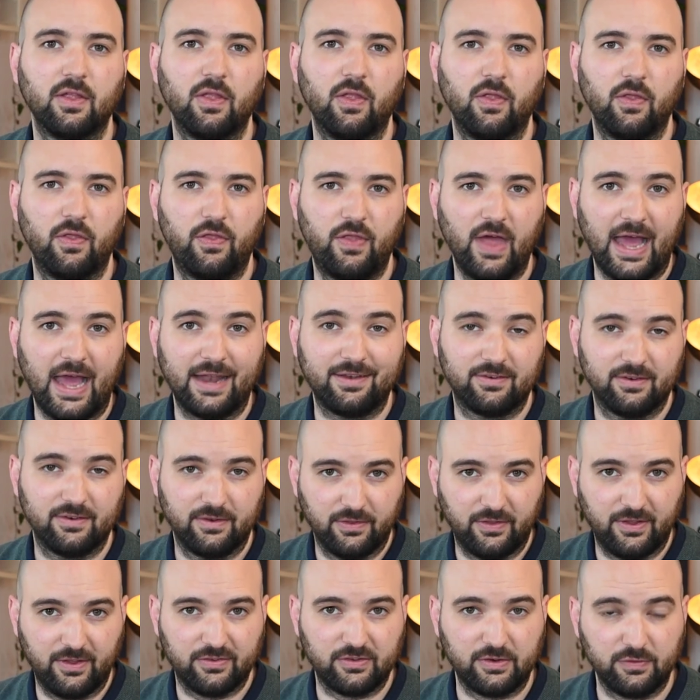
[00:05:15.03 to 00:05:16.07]
that
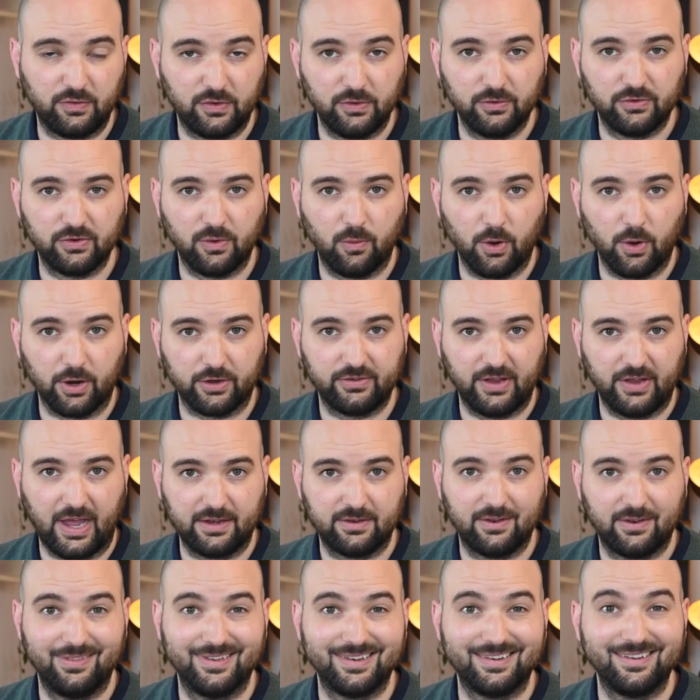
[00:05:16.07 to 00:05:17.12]
this diffuser works at,
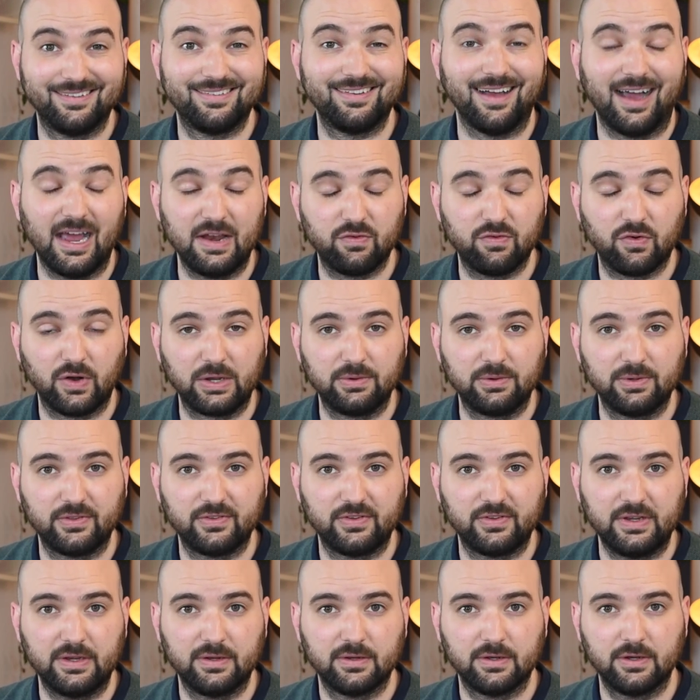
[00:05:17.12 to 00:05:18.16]
the design
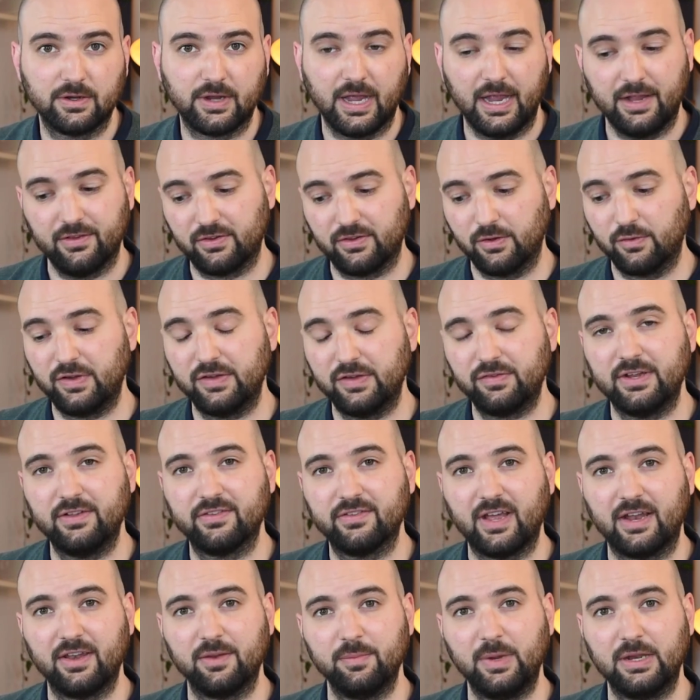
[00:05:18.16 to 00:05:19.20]
frequency. Okay, so 15
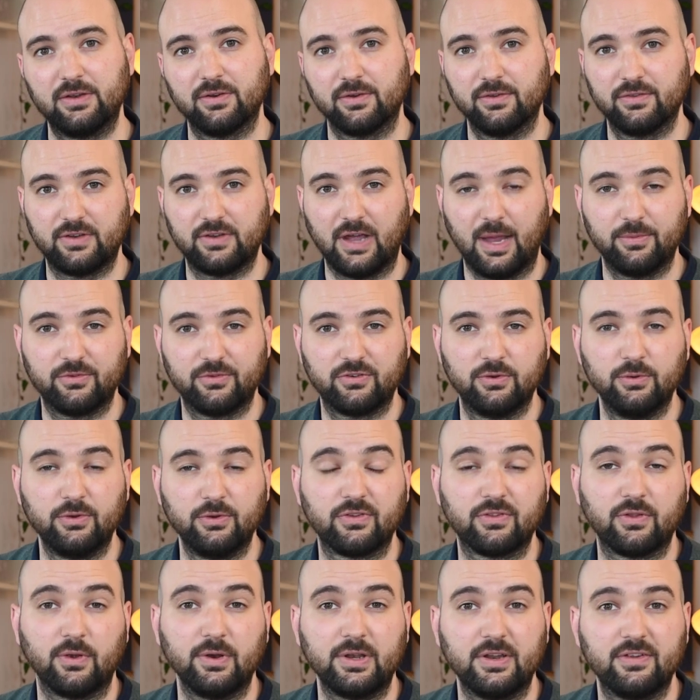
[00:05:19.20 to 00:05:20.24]
centimeters times 2
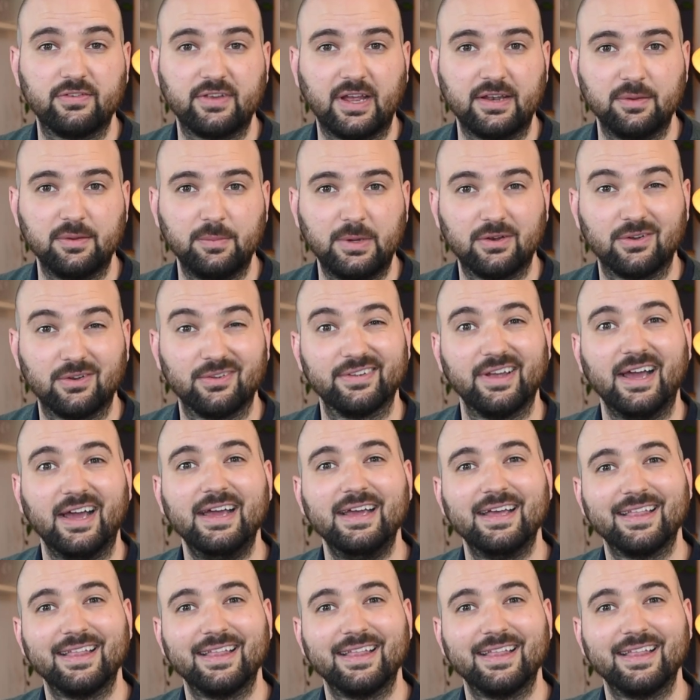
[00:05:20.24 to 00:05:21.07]
is 30 centimeters.